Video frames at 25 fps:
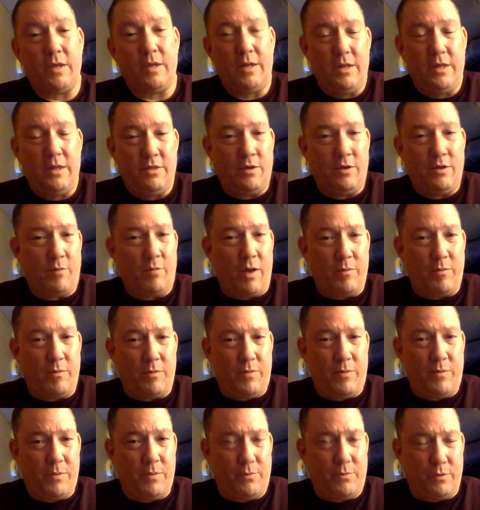there might be
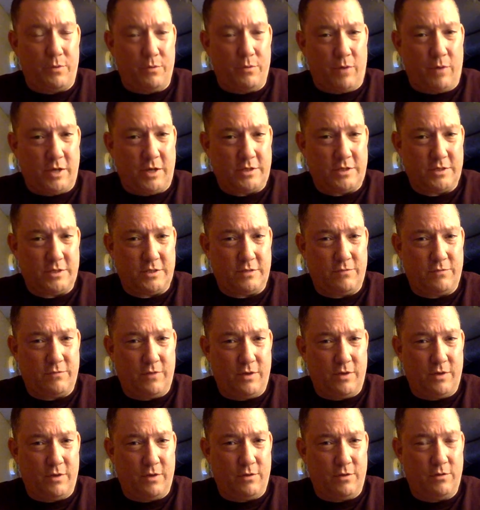people who watch this
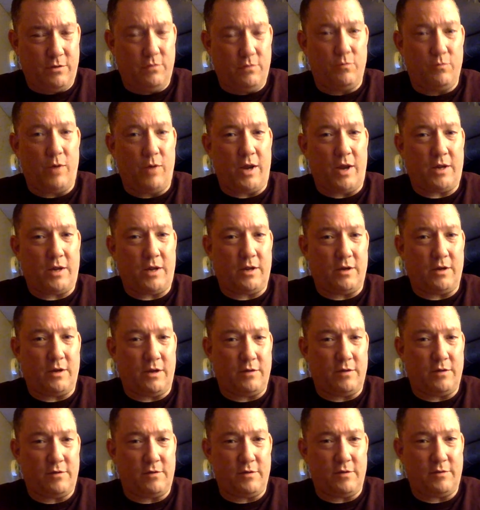video who
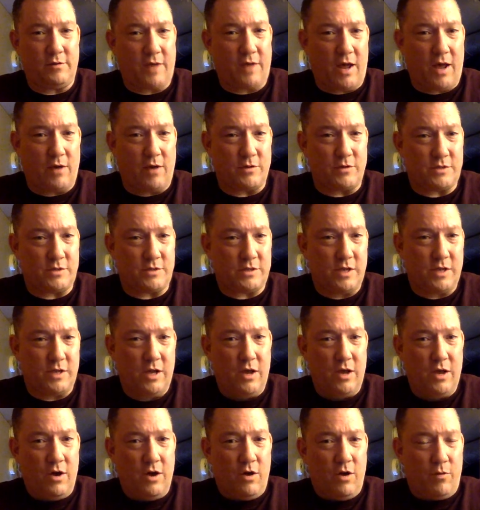recognize this house,
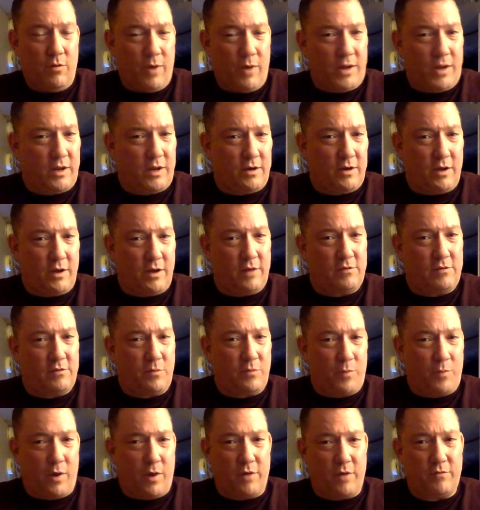recognize the
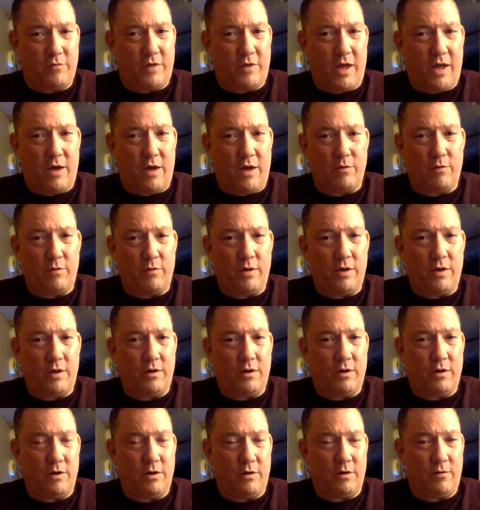part of town we're in,
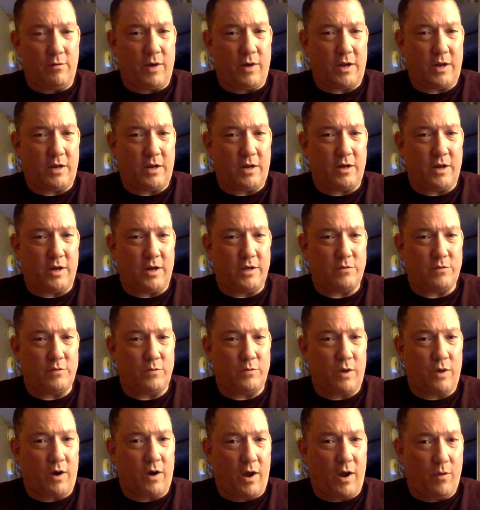and recognize
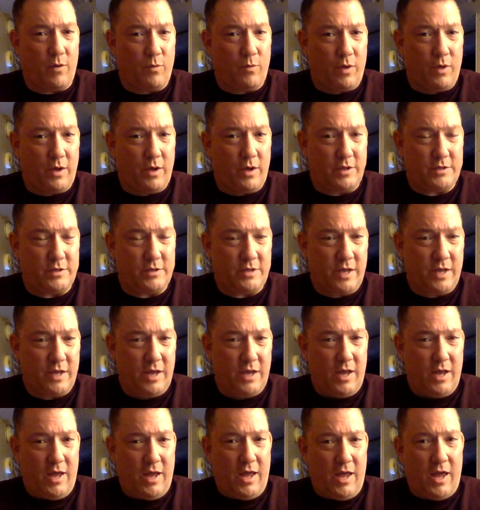where I was.
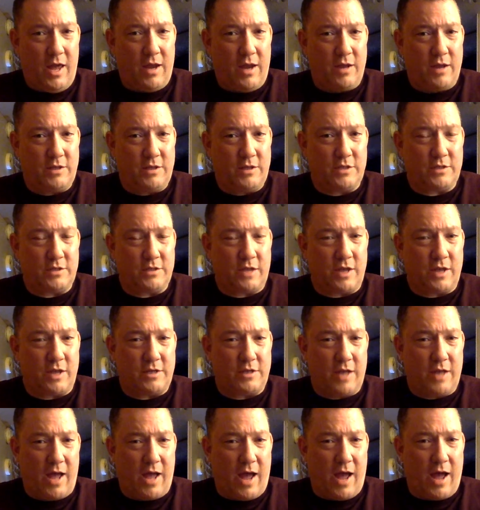And I'd just like
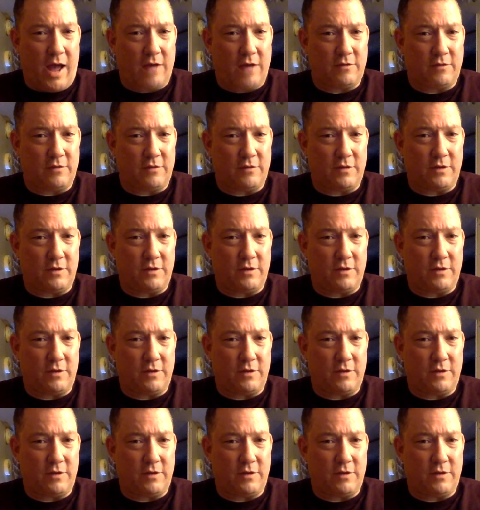to ask